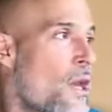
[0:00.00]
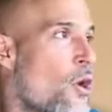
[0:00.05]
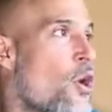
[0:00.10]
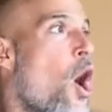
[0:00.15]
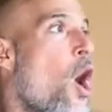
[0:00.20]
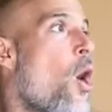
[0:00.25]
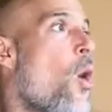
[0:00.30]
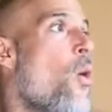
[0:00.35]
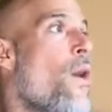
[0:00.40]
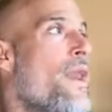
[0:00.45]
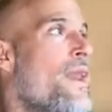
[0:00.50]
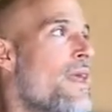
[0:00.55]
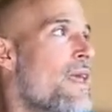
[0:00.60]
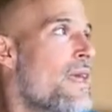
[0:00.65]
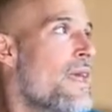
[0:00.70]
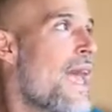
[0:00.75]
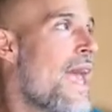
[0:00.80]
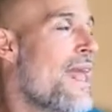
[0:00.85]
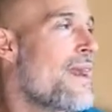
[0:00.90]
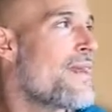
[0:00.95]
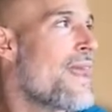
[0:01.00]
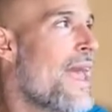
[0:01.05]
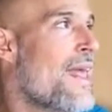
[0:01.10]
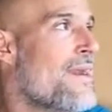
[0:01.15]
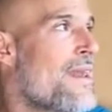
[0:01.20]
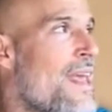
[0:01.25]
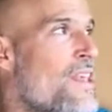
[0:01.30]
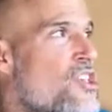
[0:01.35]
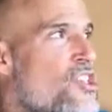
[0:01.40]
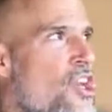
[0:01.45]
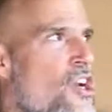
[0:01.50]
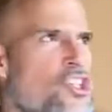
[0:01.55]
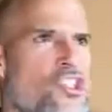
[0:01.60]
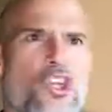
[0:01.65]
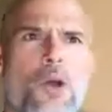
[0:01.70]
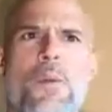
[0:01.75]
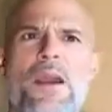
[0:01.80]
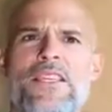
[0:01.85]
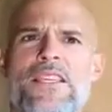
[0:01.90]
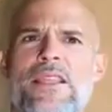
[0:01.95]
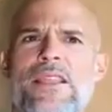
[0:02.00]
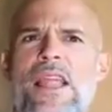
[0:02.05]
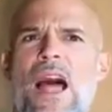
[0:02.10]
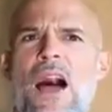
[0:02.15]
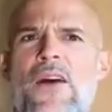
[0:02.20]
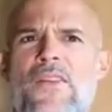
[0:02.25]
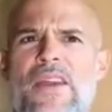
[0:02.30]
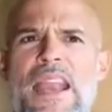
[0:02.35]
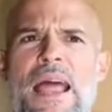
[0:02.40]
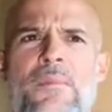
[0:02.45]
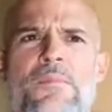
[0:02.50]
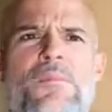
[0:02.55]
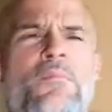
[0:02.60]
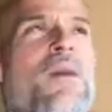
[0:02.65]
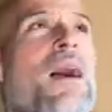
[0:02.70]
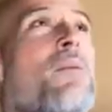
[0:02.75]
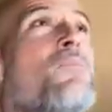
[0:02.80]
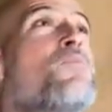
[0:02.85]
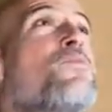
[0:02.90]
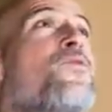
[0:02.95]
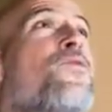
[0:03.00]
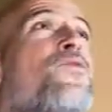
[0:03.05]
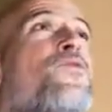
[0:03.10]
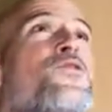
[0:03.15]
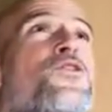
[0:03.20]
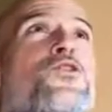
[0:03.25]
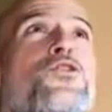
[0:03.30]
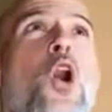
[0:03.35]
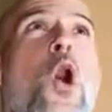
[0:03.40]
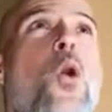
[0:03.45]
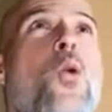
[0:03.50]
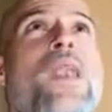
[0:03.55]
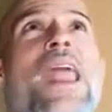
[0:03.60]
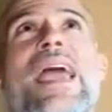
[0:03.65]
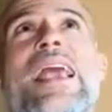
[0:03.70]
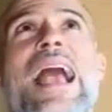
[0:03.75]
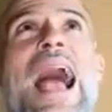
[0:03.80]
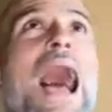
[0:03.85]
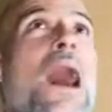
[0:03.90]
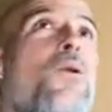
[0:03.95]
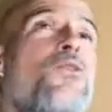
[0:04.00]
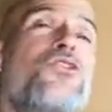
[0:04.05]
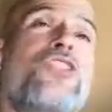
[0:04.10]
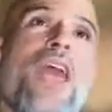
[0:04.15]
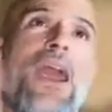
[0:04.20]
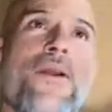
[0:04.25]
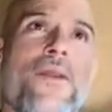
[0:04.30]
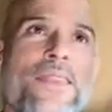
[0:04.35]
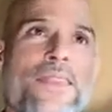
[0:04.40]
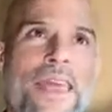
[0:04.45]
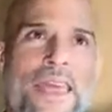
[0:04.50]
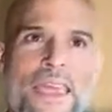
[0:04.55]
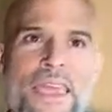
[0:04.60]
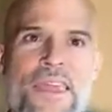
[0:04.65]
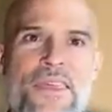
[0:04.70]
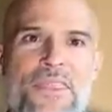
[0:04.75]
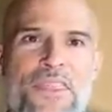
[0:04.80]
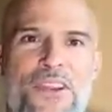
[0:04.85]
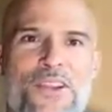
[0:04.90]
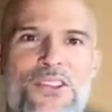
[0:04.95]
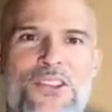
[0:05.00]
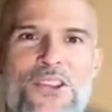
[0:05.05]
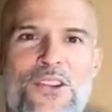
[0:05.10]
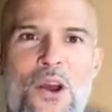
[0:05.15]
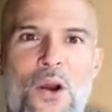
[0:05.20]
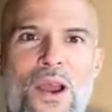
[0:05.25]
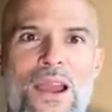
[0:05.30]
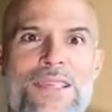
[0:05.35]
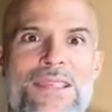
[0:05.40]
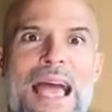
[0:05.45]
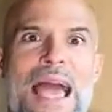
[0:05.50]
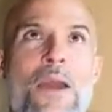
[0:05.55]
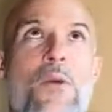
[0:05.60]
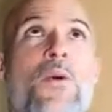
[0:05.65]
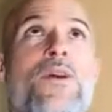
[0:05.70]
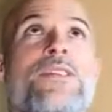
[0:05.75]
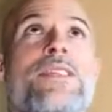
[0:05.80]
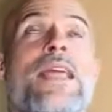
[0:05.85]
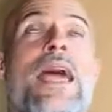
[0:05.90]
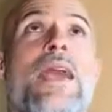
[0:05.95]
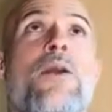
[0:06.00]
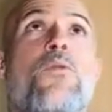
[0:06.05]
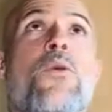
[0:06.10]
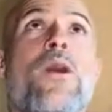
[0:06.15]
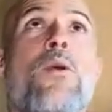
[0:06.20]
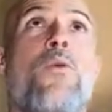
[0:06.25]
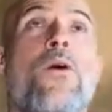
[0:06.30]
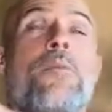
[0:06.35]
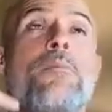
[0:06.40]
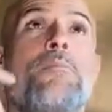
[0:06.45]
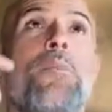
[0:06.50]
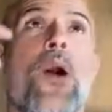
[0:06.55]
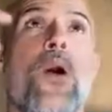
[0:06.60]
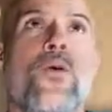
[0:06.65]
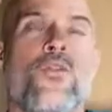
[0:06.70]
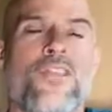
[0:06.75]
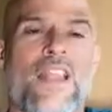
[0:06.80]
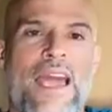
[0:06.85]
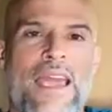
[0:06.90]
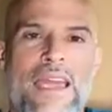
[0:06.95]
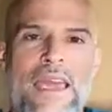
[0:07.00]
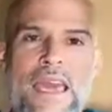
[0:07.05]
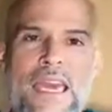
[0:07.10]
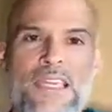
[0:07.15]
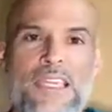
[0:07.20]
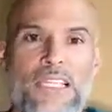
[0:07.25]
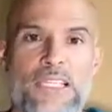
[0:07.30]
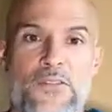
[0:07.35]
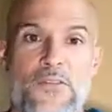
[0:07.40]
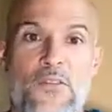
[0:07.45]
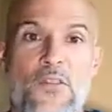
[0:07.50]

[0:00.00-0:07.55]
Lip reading: go and share so much love and I'm so like out there in the ethers, you know, because I was like, we were both like just